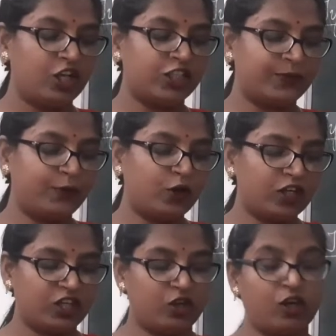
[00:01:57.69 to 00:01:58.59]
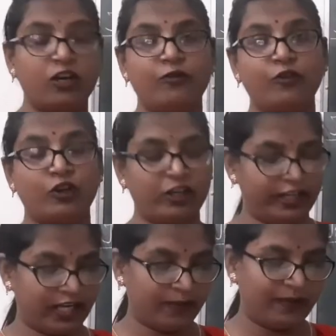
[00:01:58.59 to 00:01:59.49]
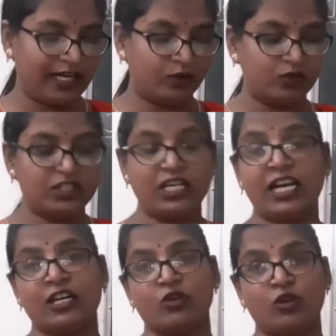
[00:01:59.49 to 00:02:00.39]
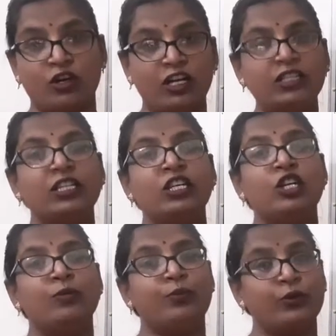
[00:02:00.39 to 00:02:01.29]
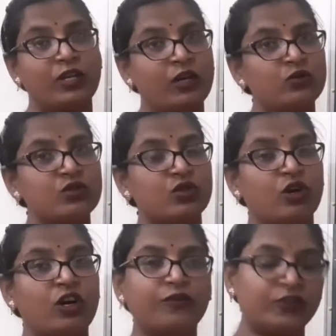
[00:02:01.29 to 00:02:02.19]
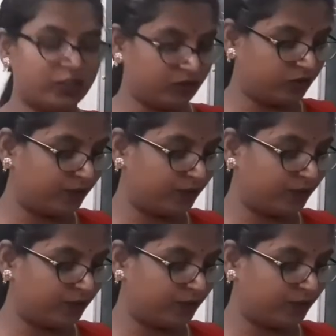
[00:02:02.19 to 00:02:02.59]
spoken of or about are called pronouns of third